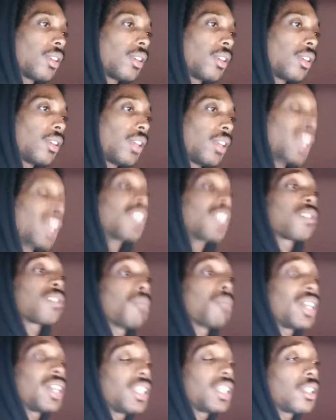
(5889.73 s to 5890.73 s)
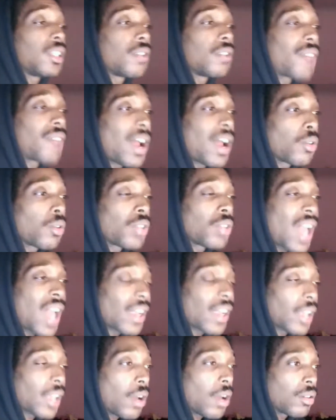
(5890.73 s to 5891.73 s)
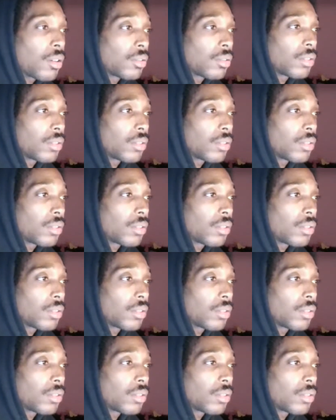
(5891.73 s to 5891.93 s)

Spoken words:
And it's money in a viral knockout.